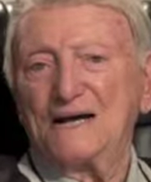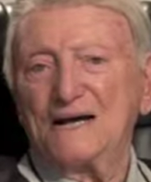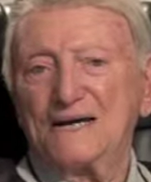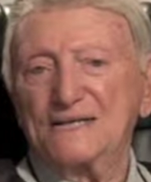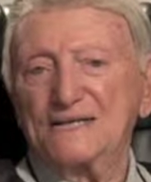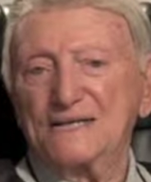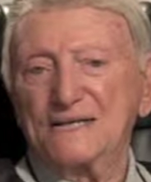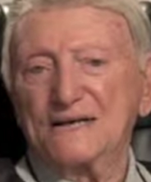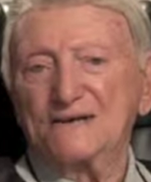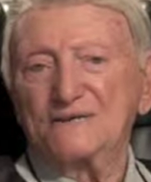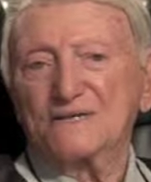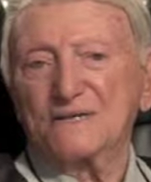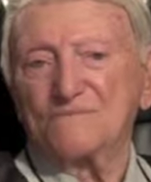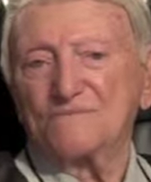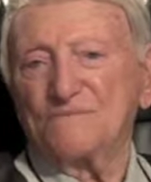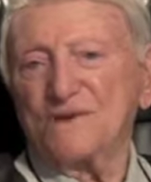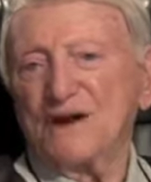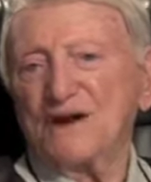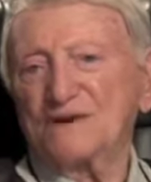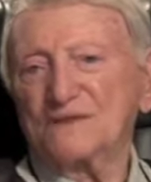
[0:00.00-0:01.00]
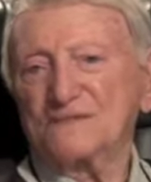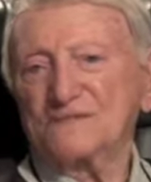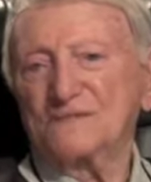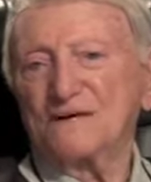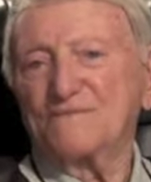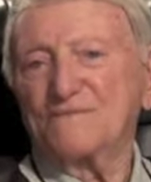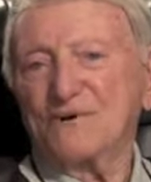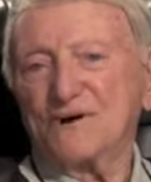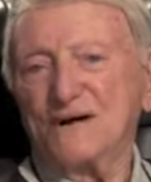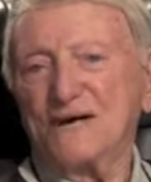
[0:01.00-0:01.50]
I think I was in barracks
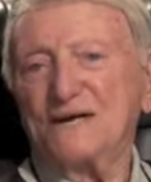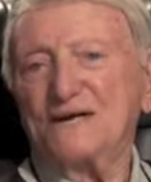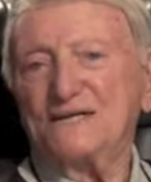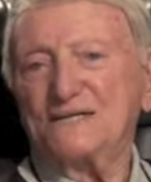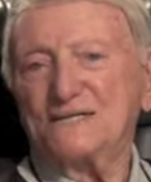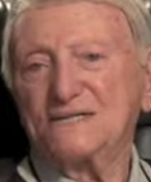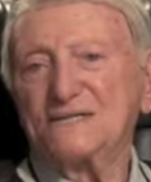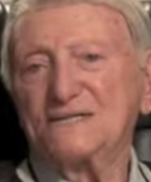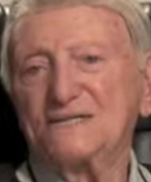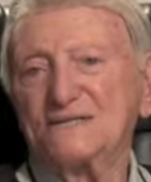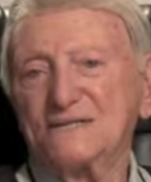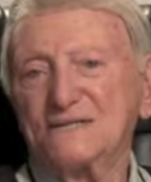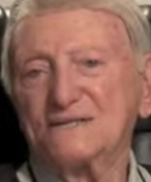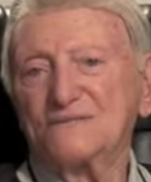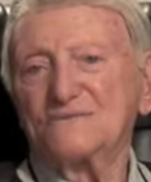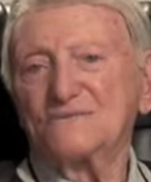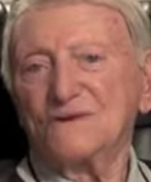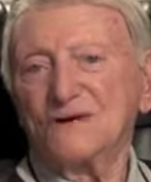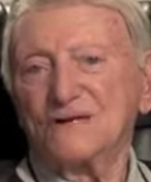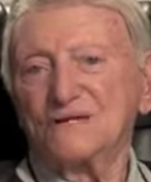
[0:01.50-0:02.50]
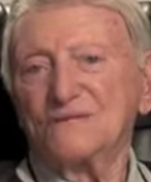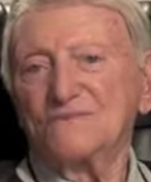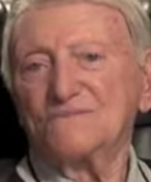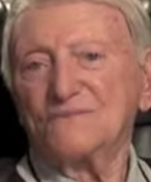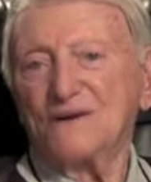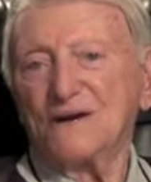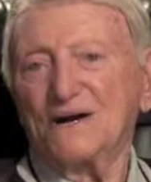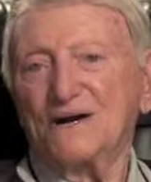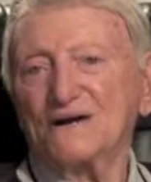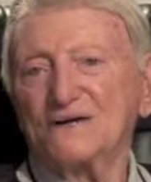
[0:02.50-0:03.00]
number eight, one of the
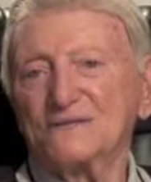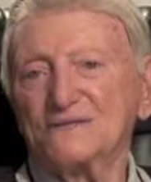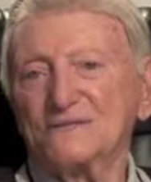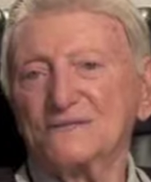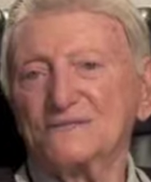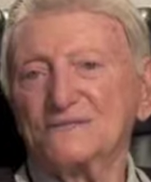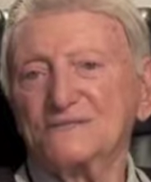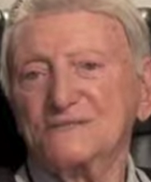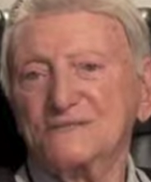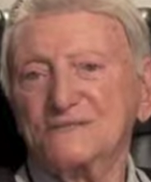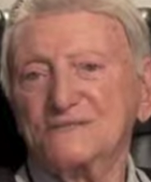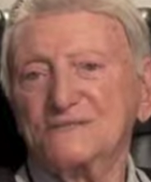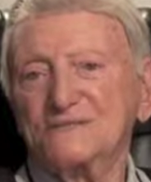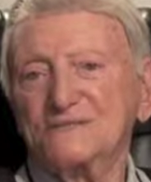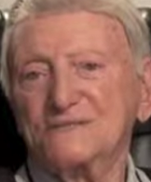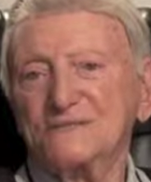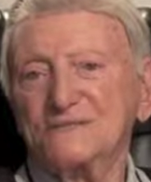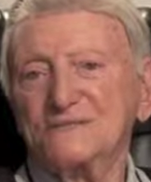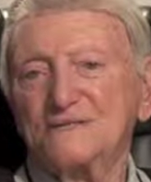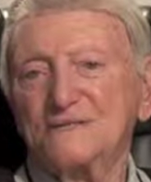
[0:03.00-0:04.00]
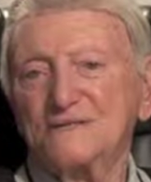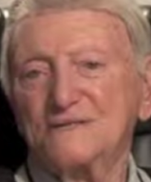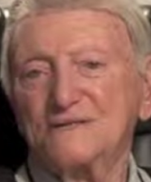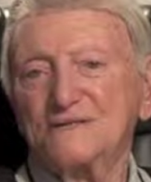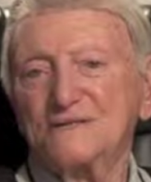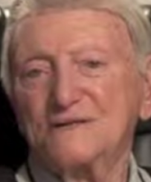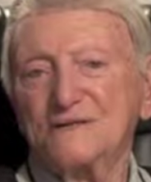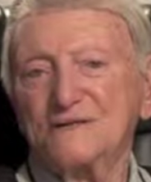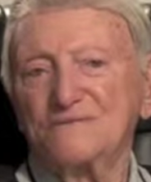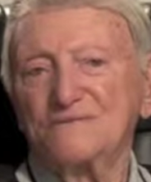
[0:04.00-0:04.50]
barracks.
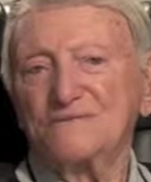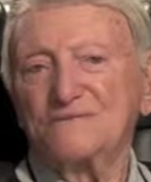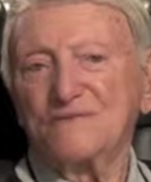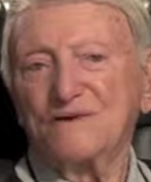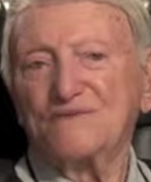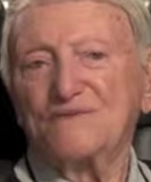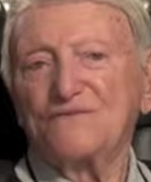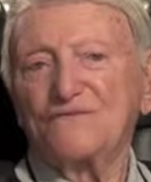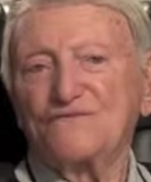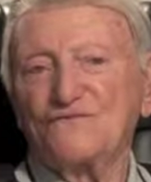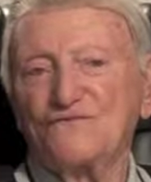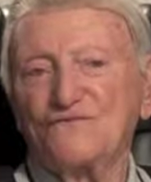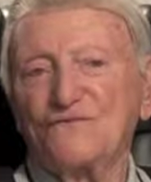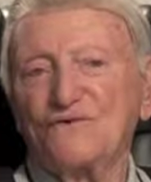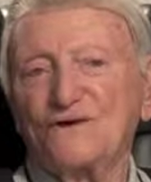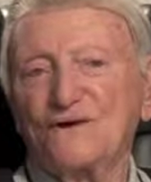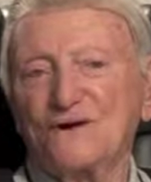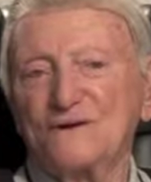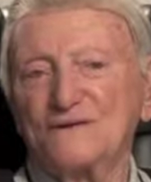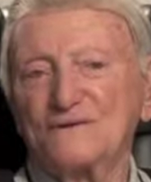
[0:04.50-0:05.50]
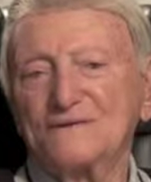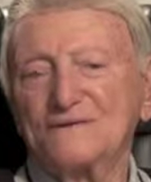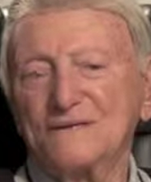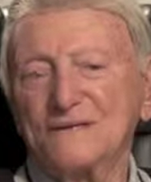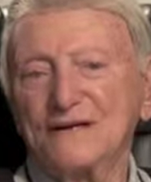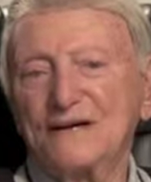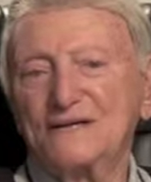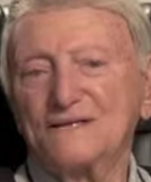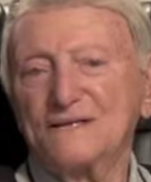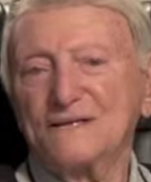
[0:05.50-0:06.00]
And number four,
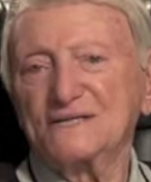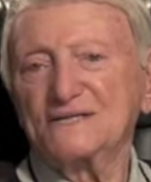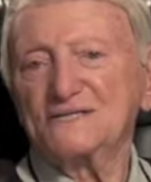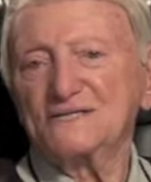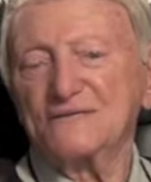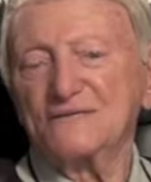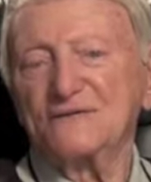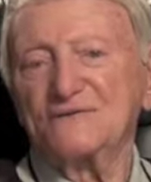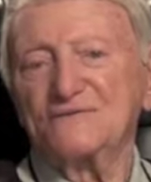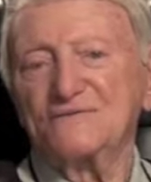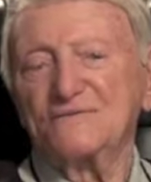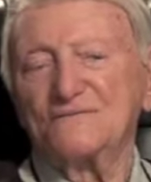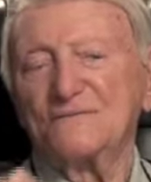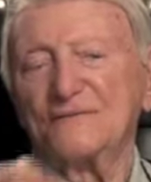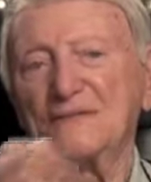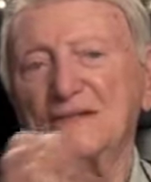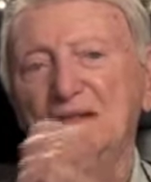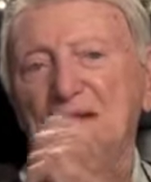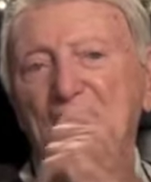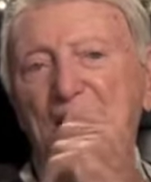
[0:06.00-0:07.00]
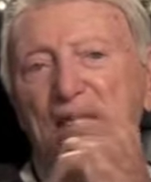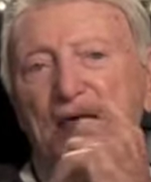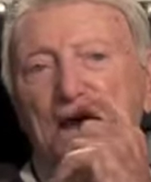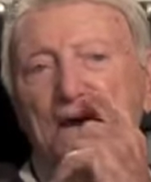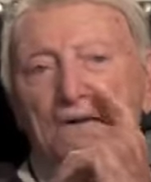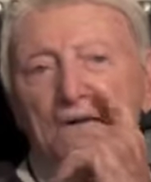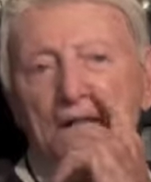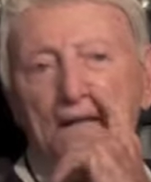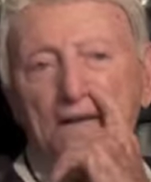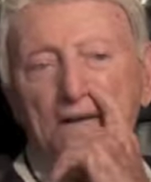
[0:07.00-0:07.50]
yeah, I think so.
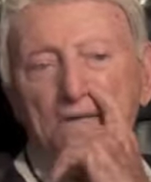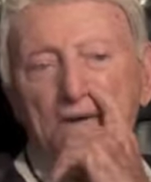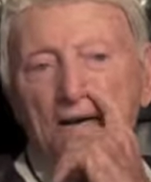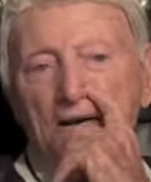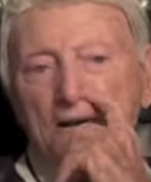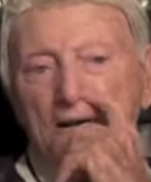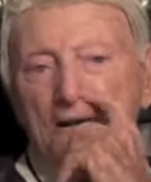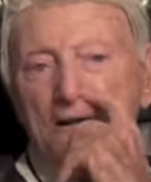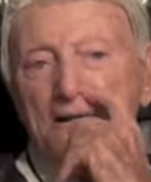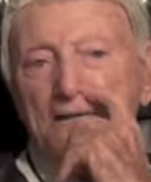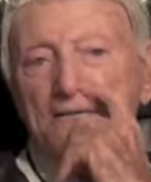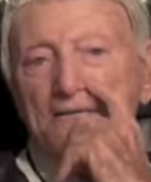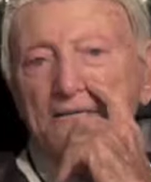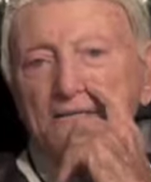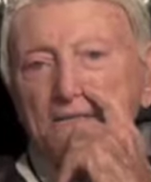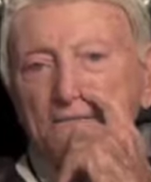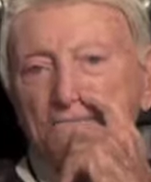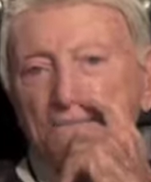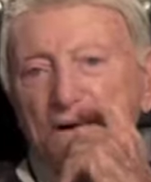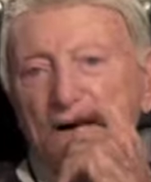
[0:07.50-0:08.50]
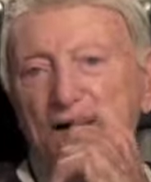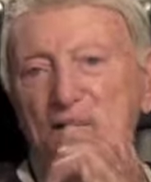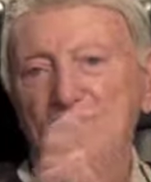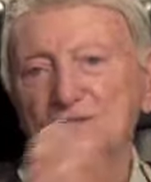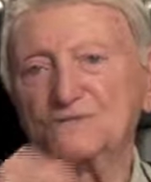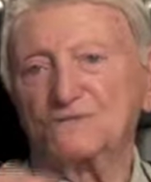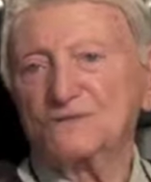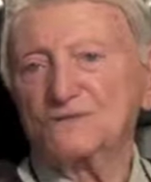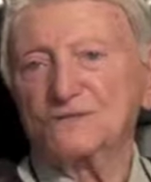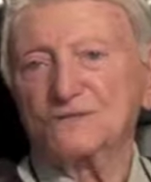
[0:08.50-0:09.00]
Well, anyway, on this
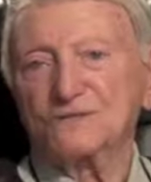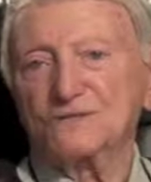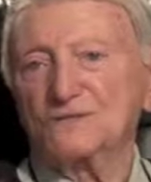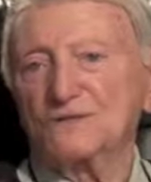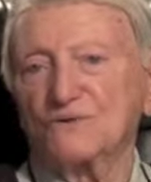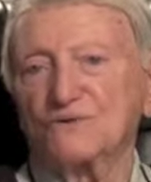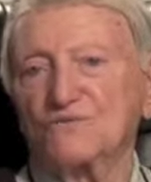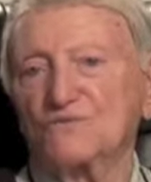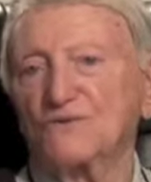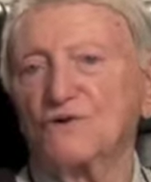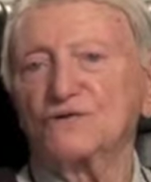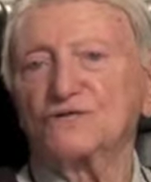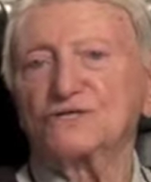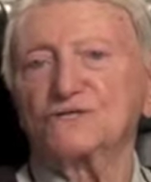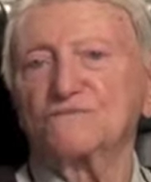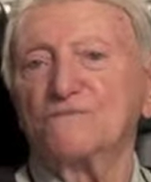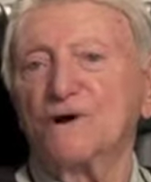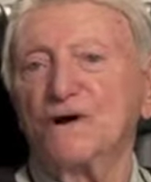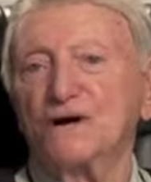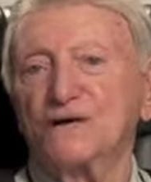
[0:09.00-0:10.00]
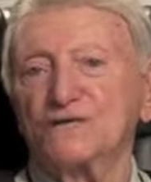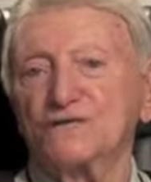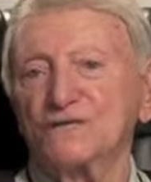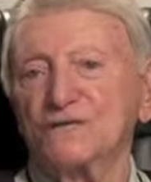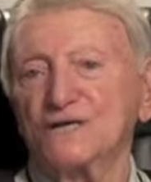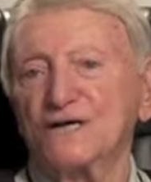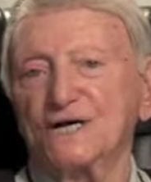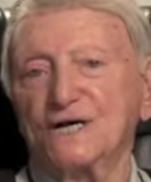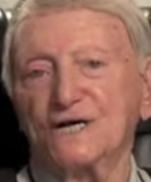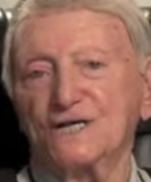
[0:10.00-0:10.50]
march, which is the worst march
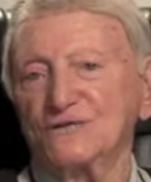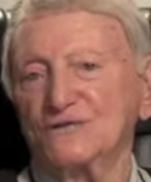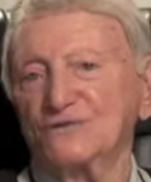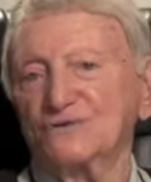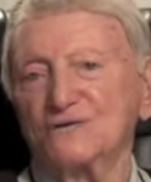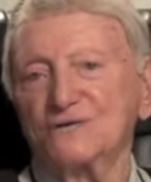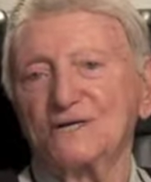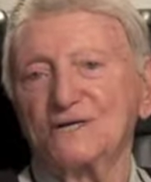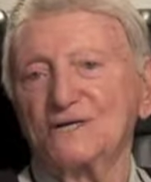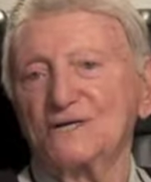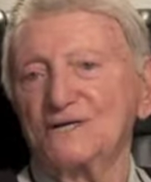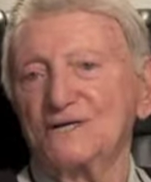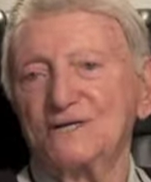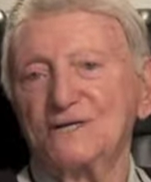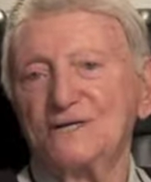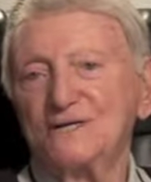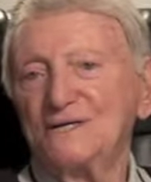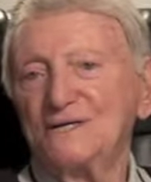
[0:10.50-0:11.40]
in the history